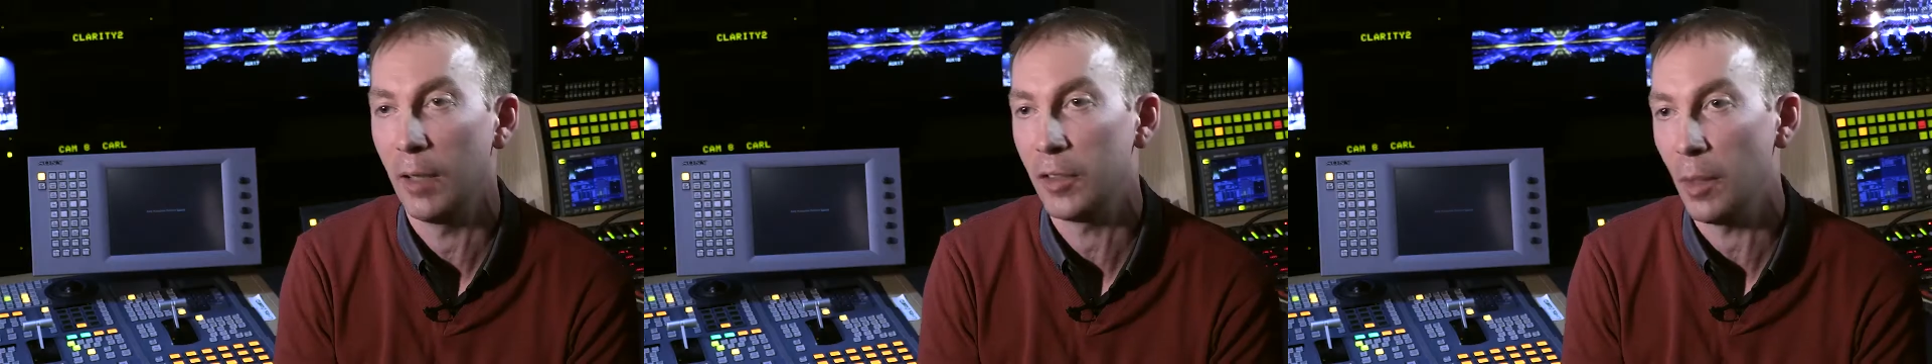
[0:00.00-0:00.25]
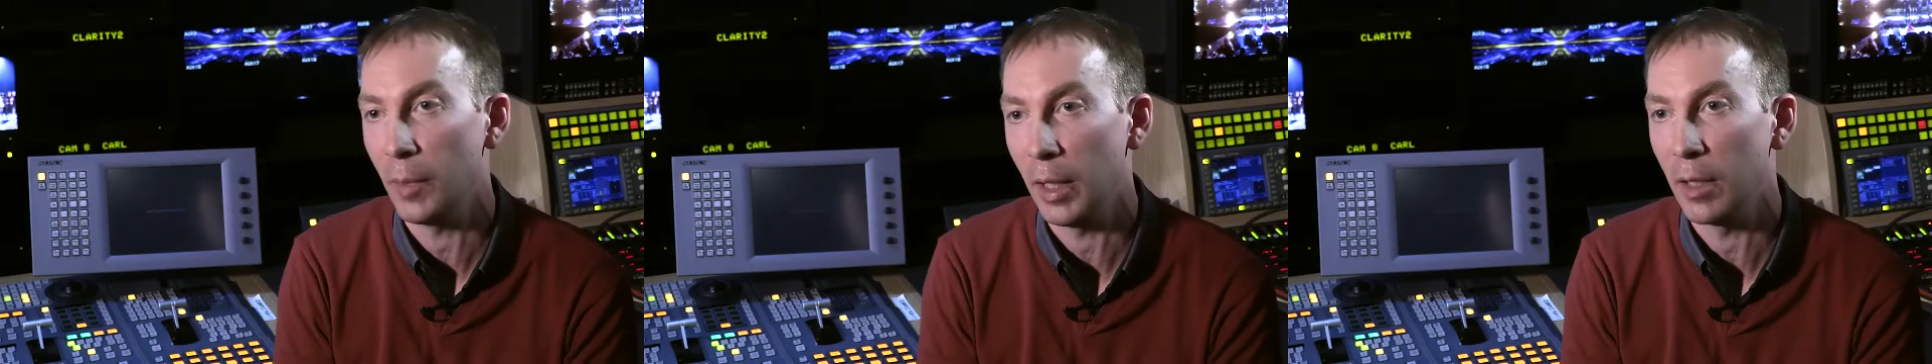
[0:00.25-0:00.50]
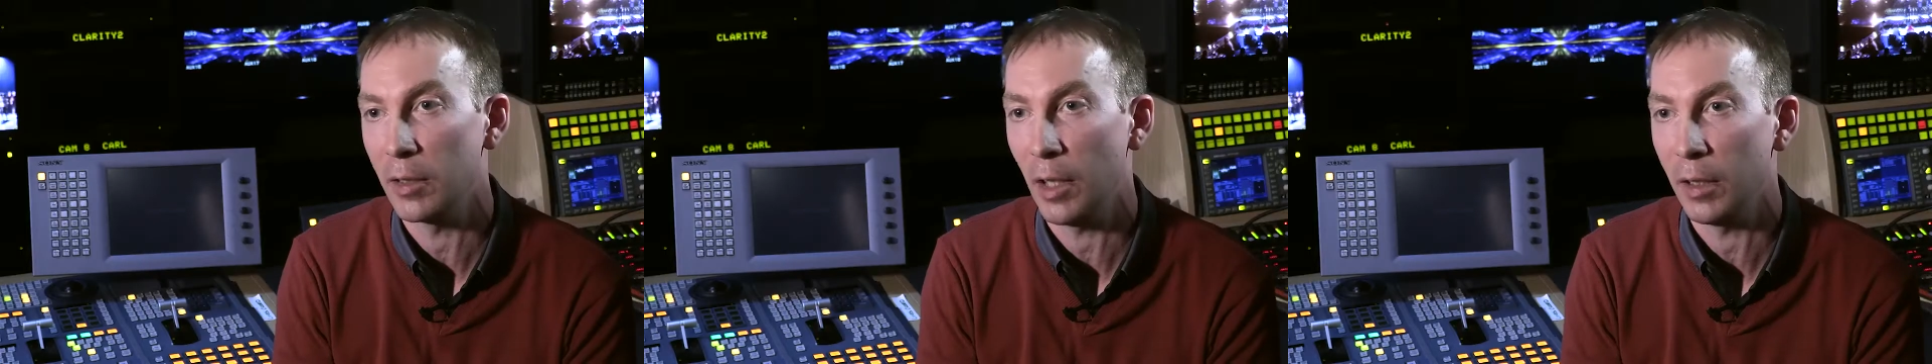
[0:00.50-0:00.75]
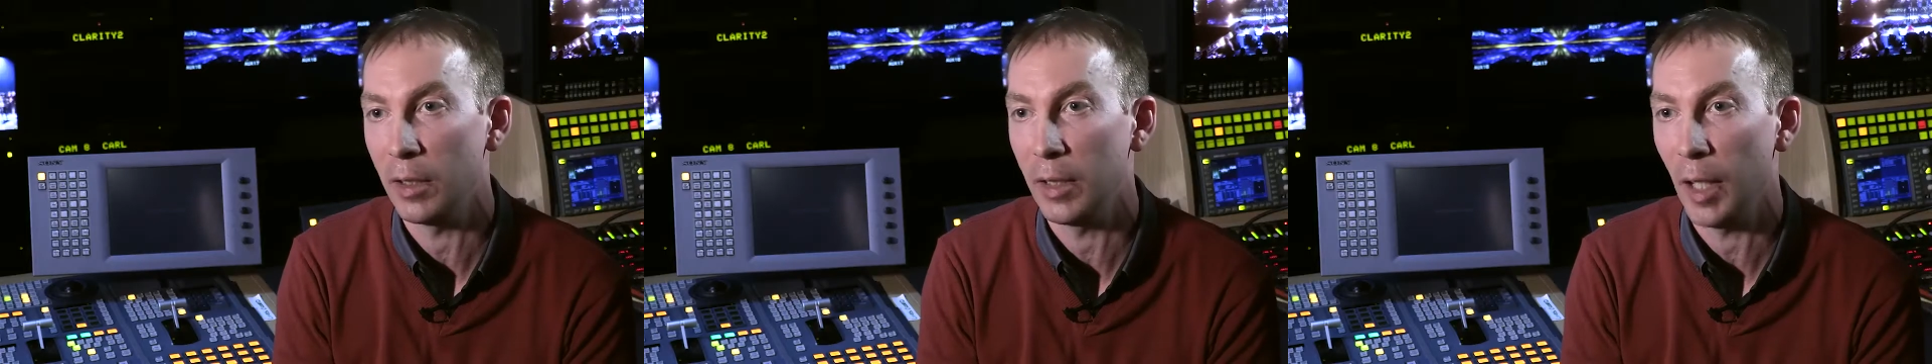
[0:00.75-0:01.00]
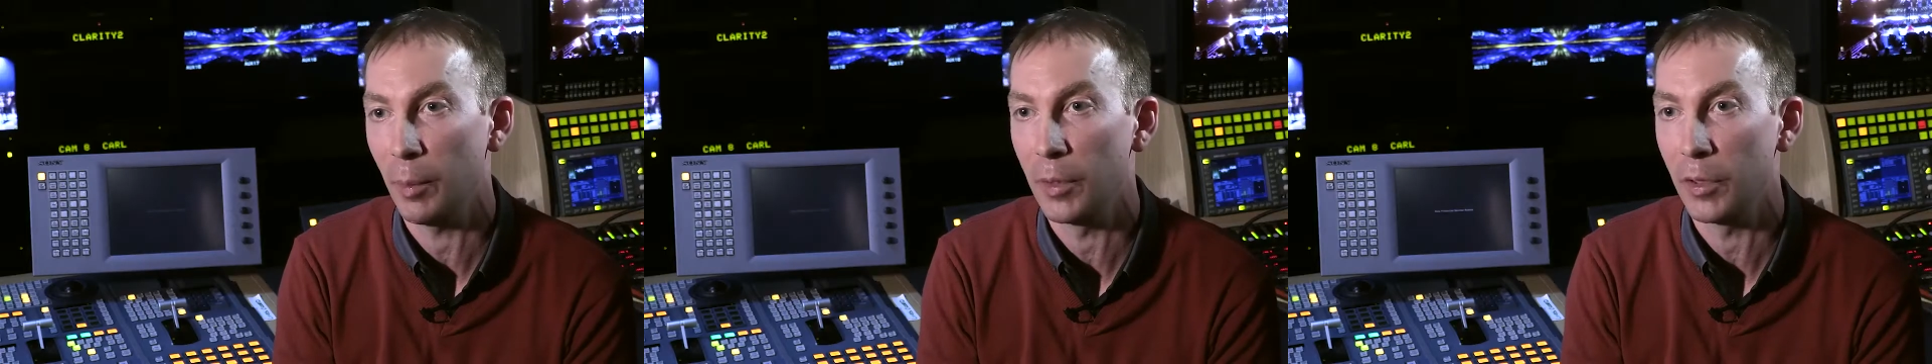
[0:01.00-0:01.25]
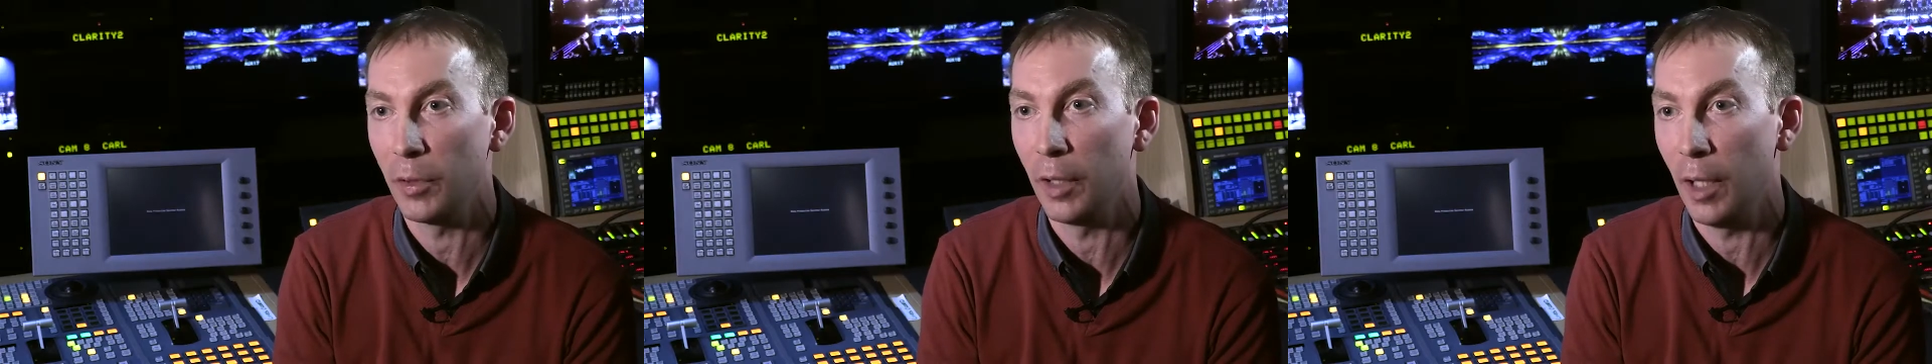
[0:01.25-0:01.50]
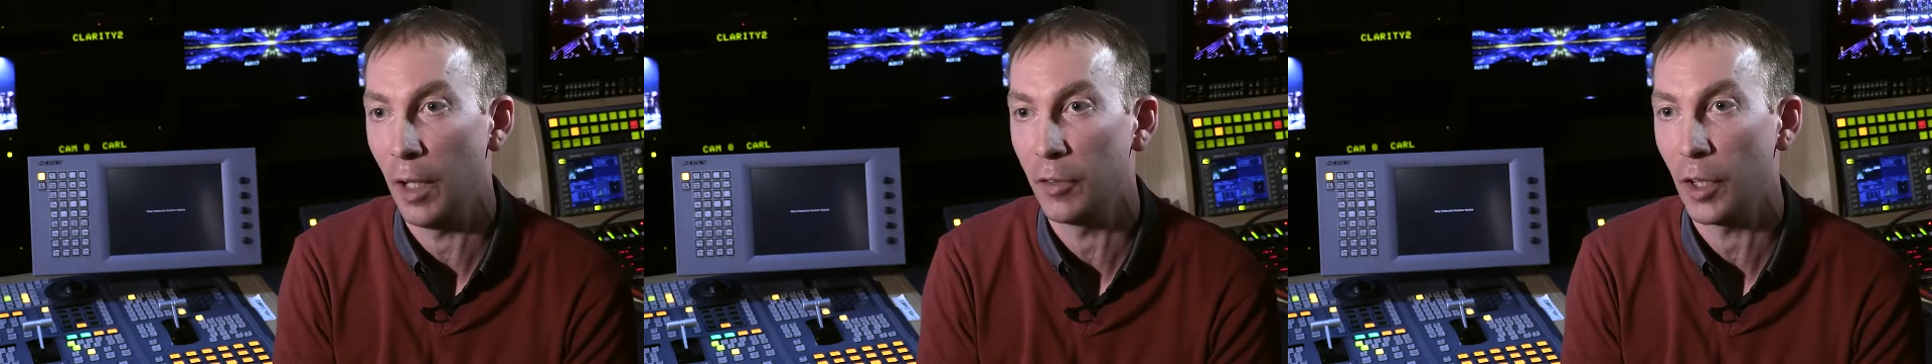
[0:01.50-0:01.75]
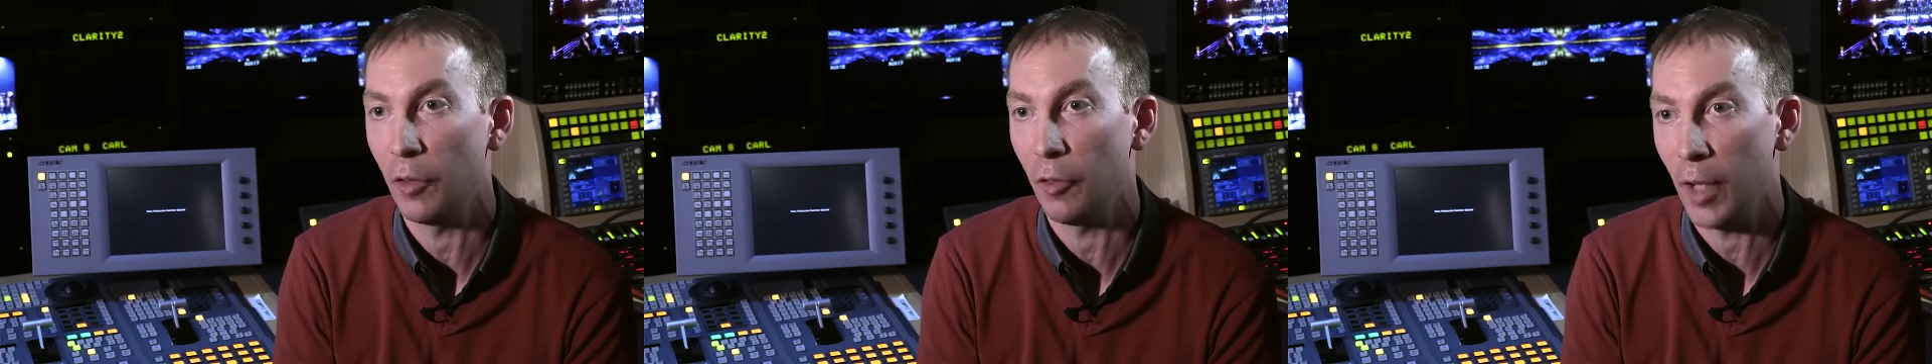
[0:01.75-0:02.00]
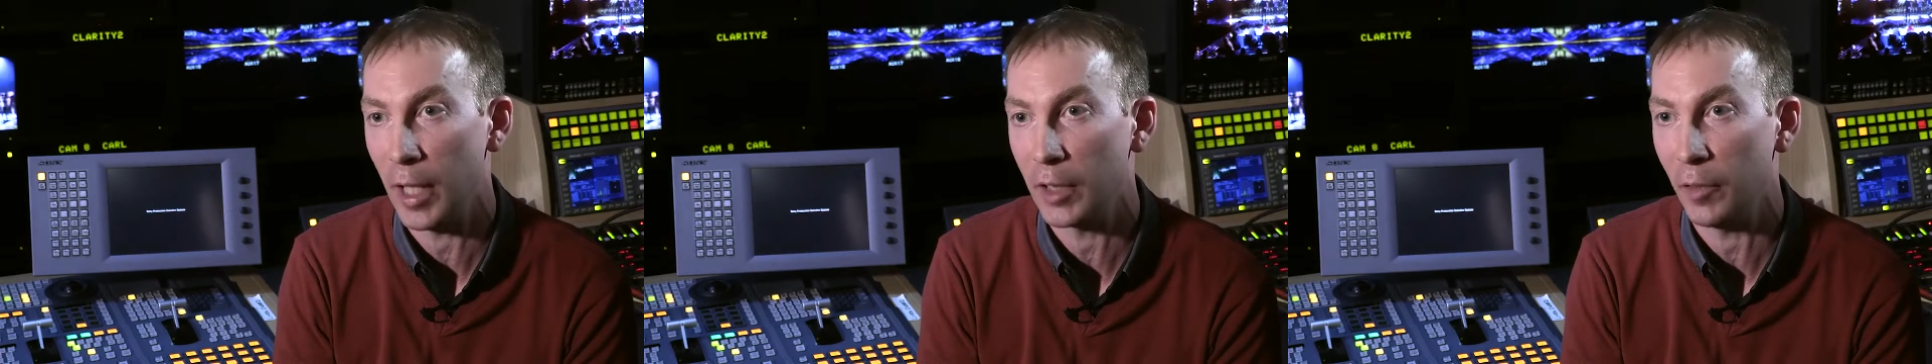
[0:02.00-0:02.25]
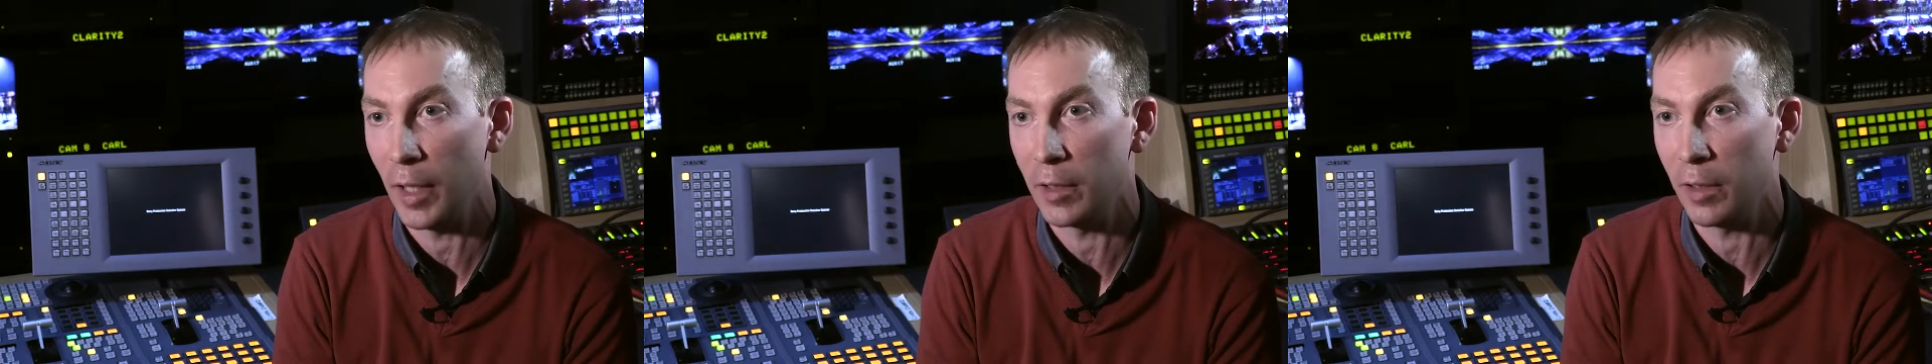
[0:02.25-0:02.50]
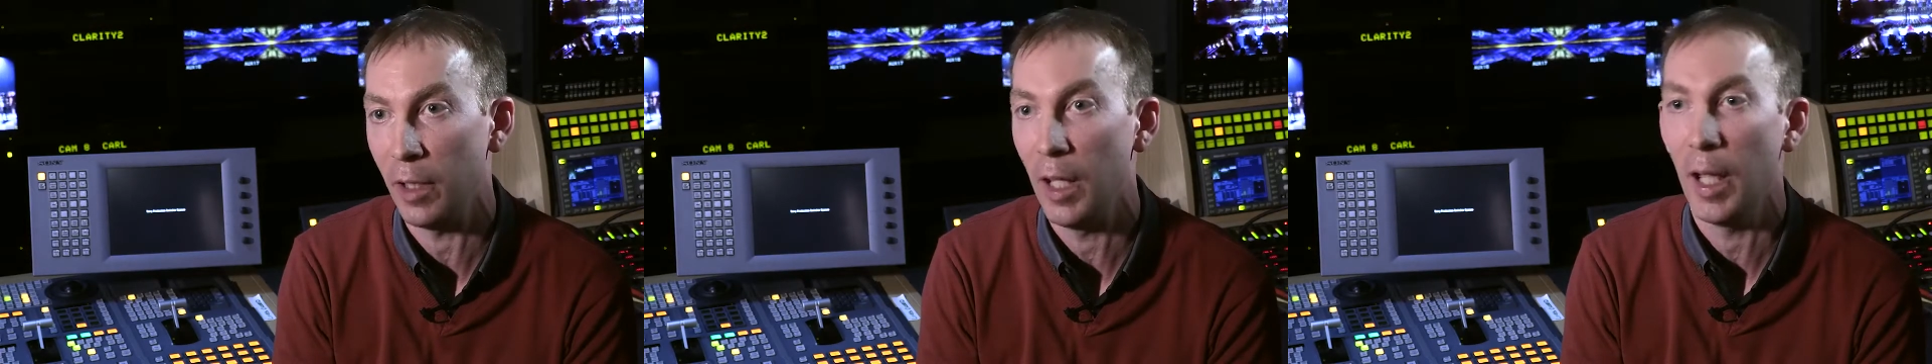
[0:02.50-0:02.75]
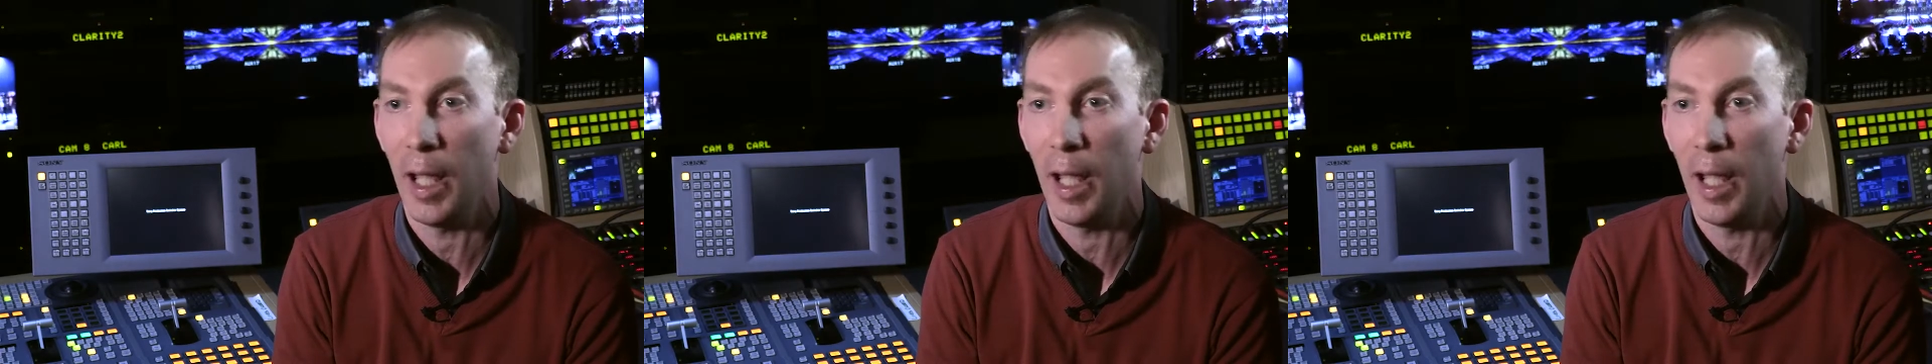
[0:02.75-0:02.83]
If something exciting happens on the live show for X Factor,